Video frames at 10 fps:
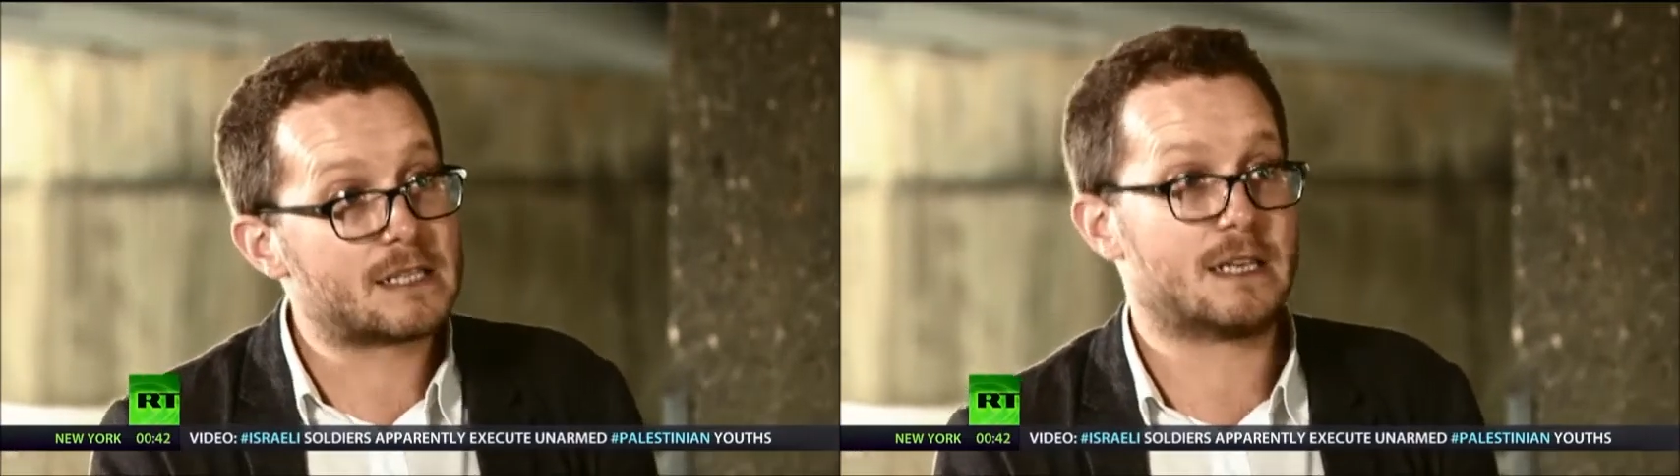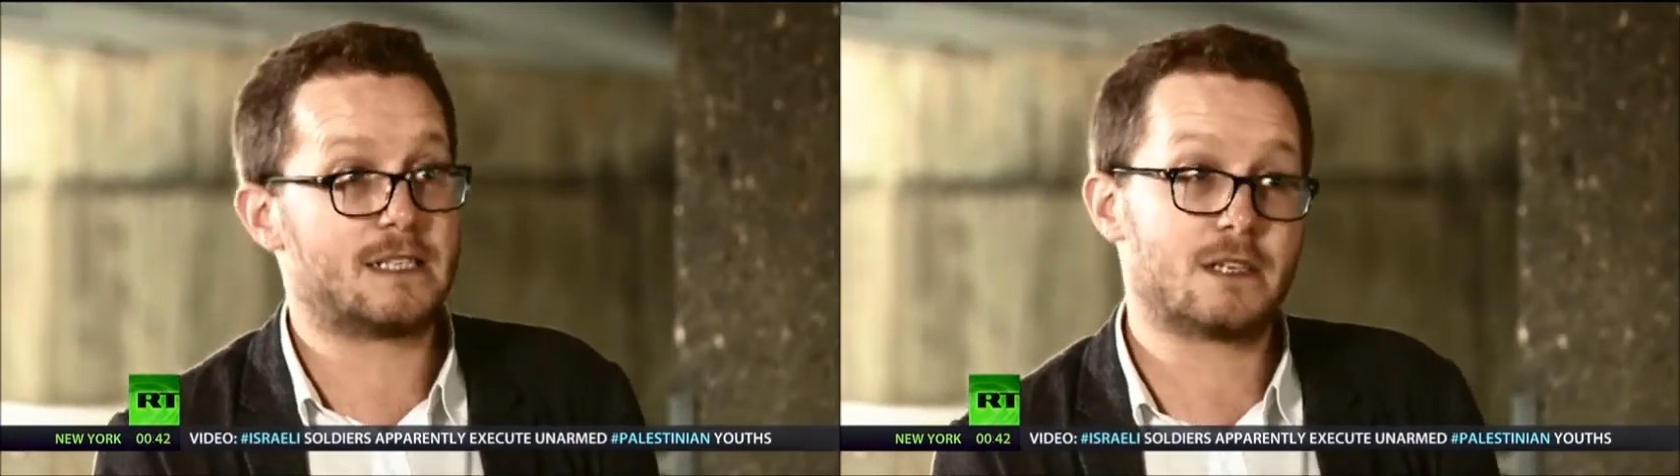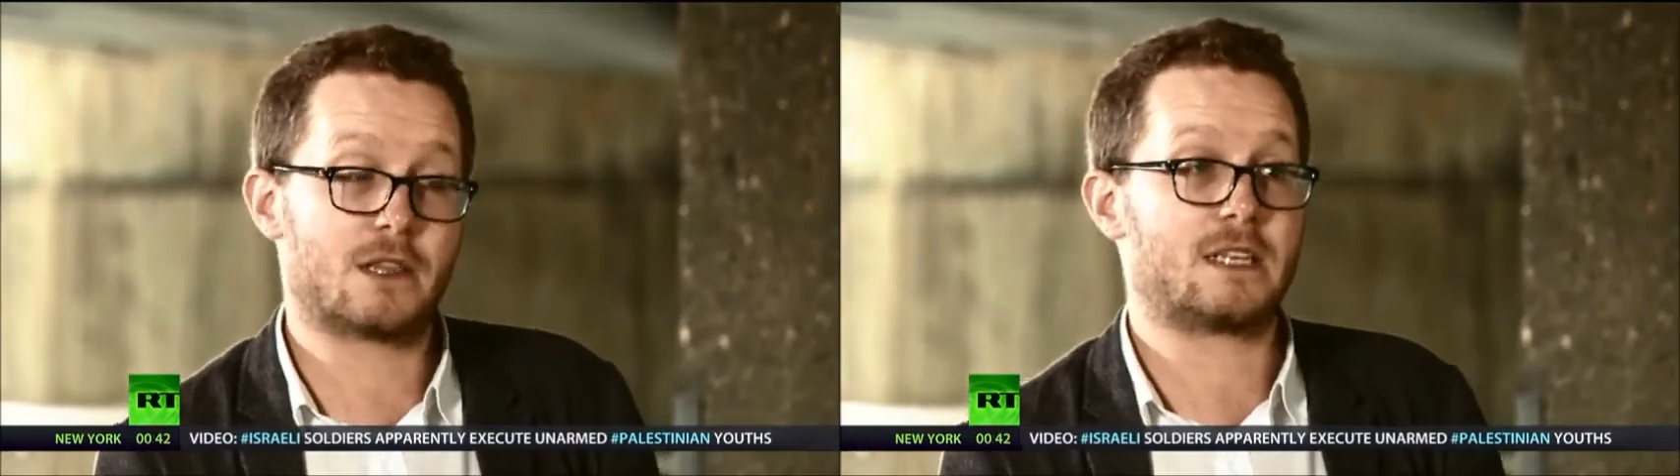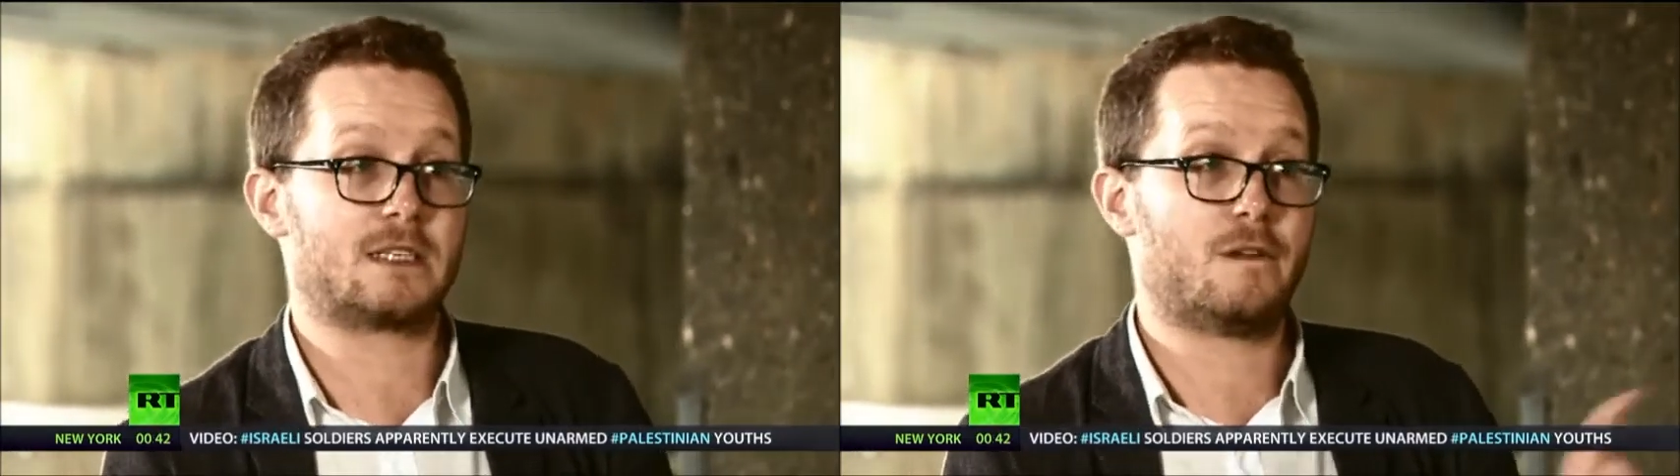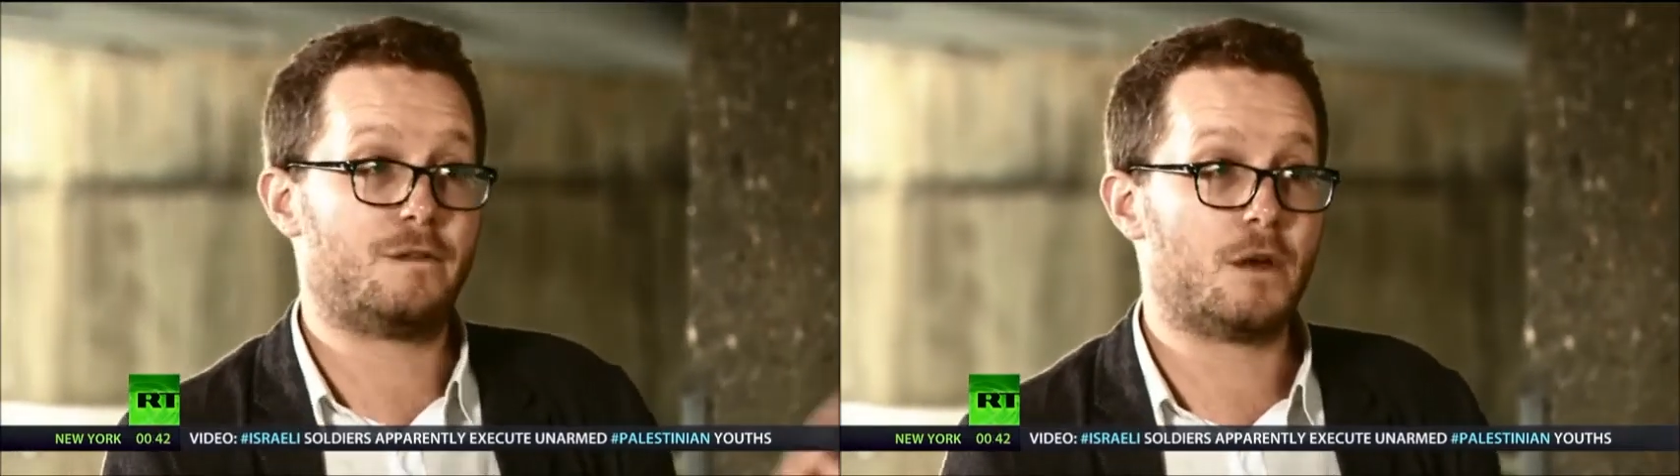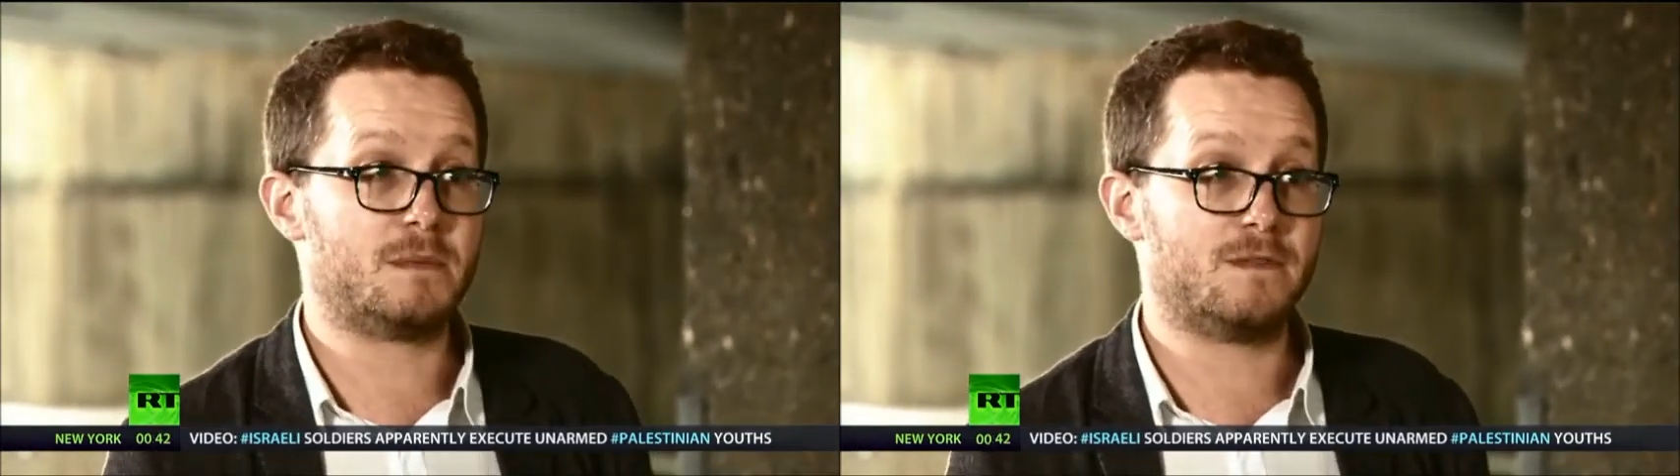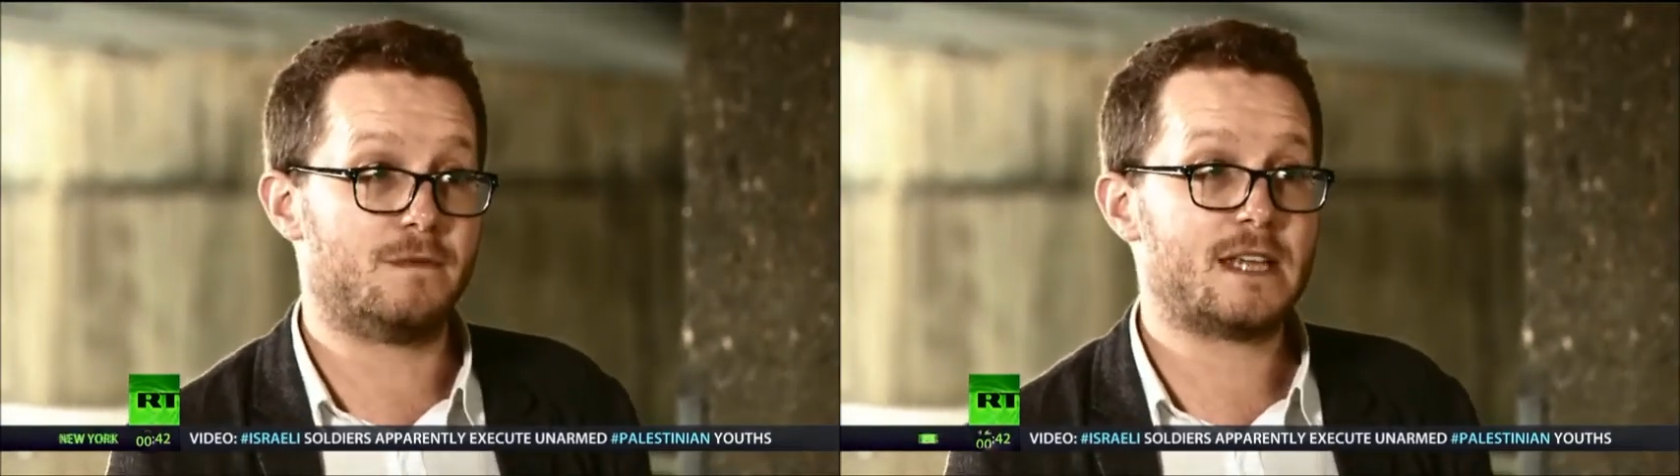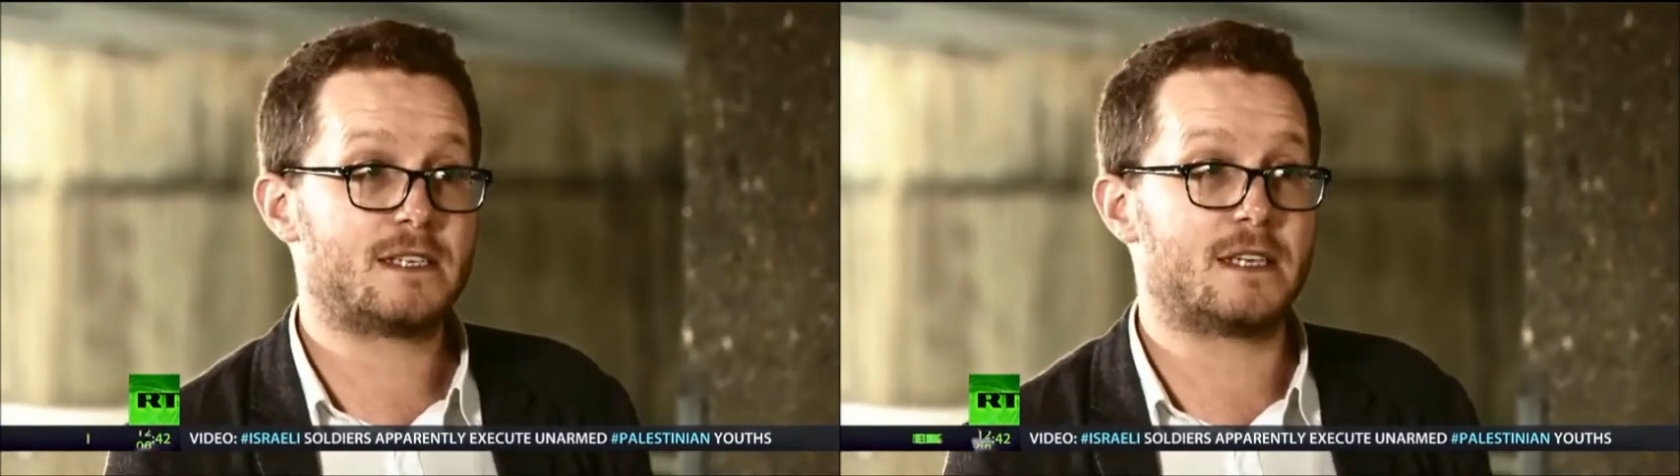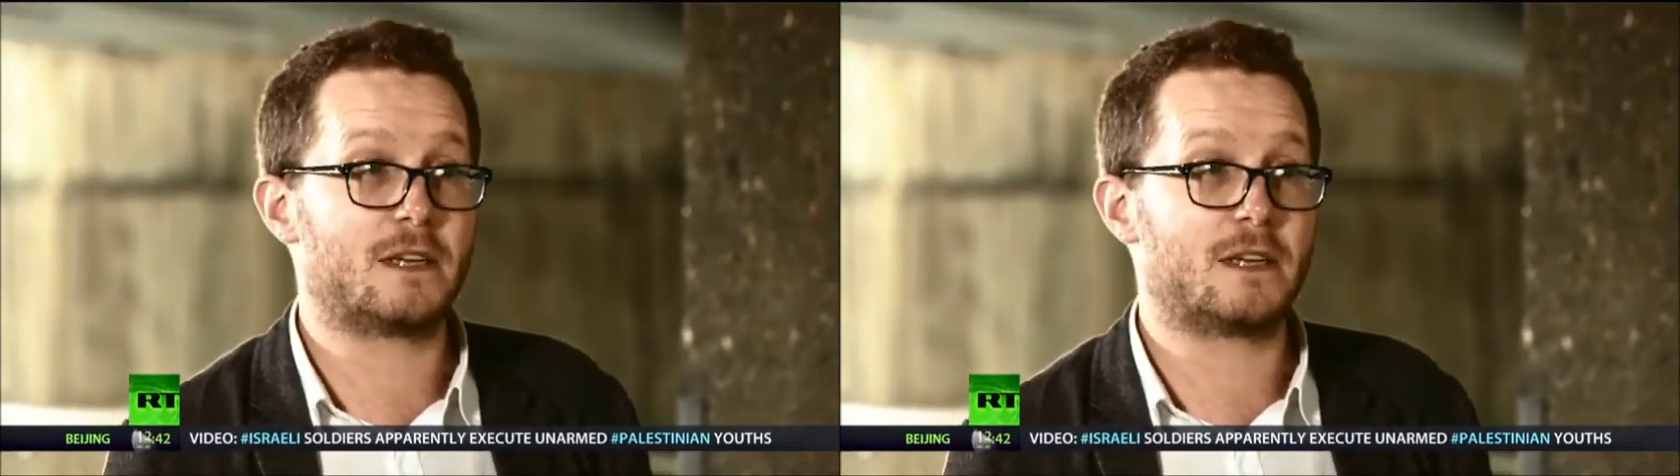turns into things like firms investing,